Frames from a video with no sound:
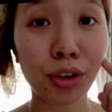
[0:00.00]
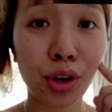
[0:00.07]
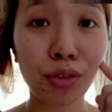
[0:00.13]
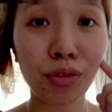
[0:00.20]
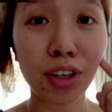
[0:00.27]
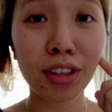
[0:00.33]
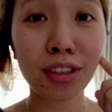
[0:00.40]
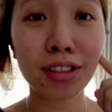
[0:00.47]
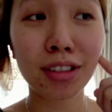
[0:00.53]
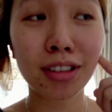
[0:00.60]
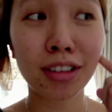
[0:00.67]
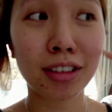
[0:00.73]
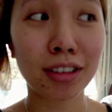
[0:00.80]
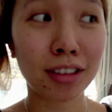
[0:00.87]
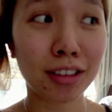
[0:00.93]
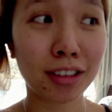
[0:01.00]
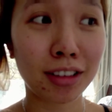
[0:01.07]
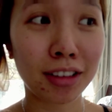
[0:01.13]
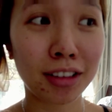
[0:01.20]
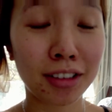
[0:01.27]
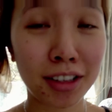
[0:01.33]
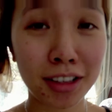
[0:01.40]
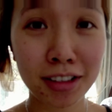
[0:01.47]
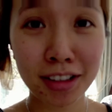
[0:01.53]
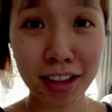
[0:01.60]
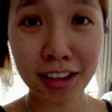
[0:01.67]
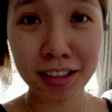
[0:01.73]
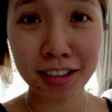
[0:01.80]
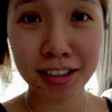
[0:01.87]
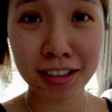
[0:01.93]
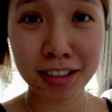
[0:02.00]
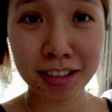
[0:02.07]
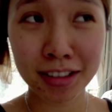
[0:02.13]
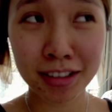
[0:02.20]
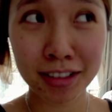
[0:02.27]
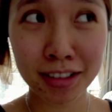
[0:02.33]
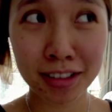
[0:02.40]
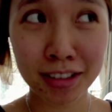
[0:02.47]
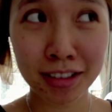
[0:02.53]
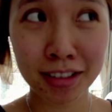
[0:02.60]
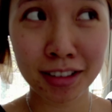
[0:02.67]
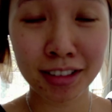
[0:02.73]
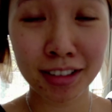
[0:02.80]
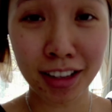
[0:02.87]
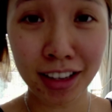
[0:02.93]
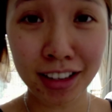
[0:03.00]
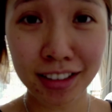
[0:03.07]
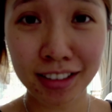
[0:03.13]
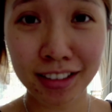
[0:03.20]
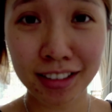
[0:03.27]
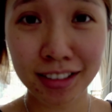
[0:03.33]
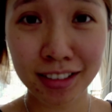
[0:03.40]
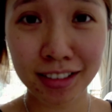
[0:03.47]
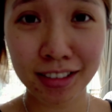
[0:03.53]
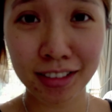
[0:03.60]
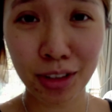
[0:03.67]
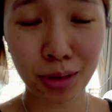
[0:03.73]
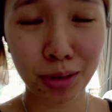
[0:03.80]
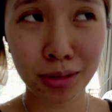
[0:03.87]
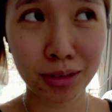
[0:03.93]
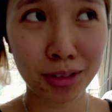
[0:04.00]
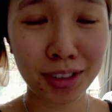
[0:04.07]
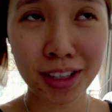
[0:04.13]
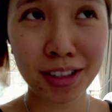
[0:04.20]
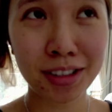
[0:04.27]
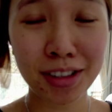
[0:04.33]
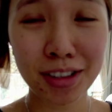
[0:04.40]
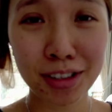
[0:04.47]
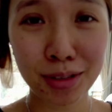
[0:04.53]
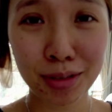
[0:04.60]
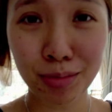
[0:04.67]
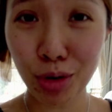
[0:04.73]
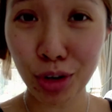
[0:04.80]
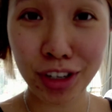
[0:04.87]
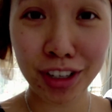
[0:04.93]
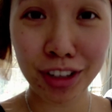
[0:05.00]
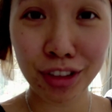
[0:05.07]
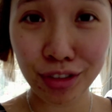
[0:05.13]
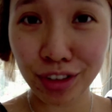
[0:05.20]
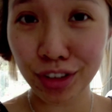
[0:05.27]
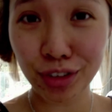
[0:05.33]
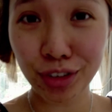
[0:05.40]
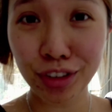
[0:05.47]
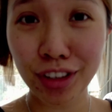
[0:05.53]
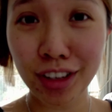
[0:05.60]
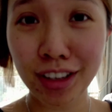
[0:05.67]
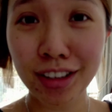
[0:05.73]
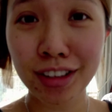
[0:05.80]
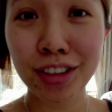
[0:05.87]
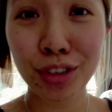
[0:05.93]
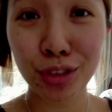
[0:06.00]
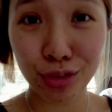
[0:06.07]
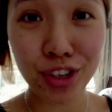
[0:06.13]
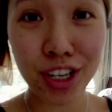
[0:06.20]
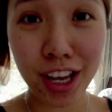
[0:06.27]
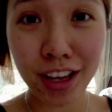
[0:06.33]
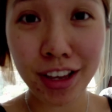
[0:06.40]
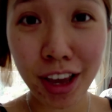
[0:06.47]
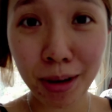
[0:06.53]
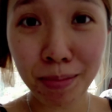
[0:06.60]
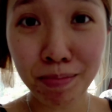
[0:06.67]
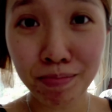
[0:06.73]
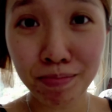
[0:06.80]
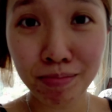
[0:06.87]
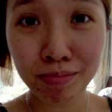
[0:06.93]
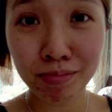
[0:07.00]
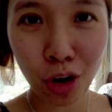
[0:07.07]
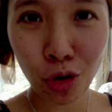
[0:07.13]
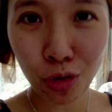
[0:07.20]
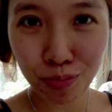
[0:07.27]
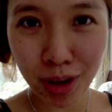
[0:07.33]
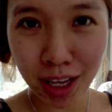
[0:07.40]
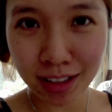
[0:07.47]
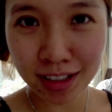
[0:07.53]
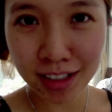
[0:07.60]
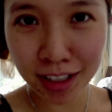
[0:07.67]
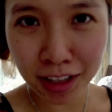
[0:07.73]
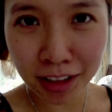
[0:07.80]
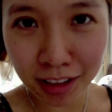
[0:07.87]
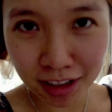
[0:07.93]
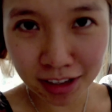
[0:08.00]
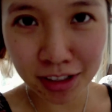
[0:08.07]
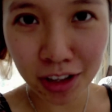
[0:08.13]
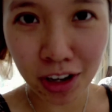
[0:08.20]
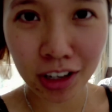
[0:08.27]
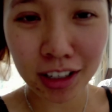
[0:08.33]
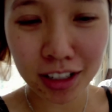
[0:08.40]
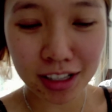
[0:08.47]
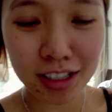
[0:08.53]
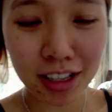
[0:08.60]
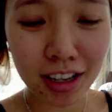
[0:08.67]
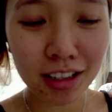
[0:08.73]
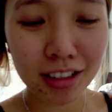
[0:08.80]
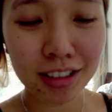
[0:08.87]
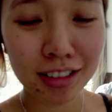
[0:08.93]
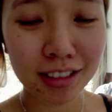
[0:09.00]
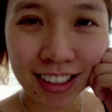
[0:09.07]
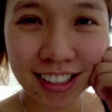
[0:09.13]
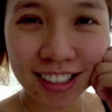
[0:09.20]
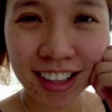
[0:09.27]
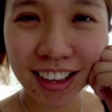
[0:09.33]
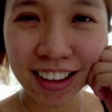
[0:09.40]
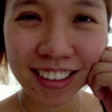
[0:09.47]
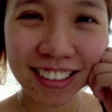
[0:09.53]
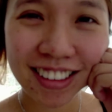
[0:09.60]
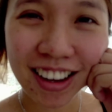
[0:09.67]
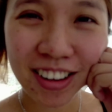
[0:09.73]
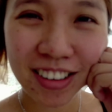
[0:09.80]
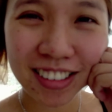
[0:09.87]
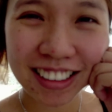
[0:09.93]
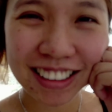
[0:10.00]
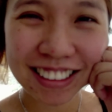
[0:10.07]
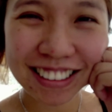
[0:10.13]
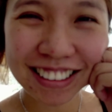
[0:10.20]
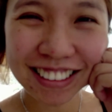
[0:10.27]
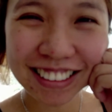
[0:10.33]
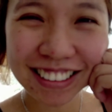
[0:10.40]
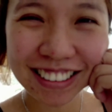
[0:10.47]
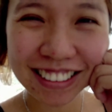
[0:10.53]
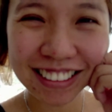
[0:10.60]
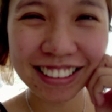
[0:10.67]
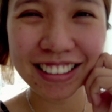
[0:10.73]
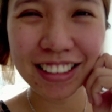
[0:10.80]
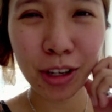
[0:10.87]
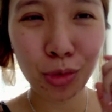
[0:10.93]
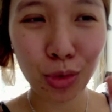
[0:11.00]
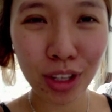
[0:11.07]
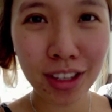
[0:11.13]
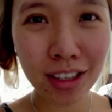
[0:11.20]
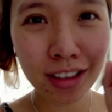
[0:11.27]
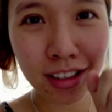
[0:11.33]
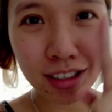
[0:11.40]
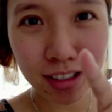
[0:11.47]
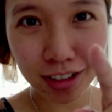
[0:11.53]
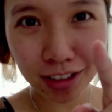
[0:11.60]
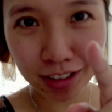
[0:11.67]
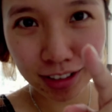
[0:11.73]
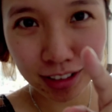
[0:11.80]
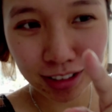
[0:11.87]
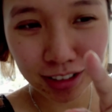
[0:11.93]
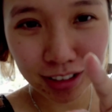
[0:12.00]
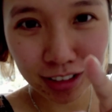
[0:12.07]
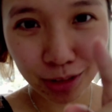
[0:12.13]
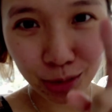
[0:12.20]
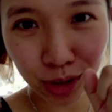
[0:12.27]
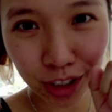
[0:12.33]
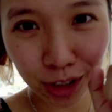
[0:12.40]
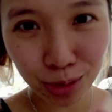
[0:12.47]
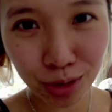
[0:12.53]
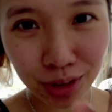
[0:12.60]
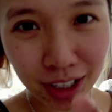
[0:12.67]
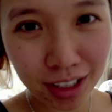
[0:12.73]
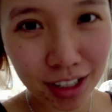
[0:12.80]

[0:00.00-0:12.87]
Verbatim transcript: cravings since last night? No, since this morning, 3:33 a.m. Homemade skinless longanisa is here now. With the dessert. With a cookie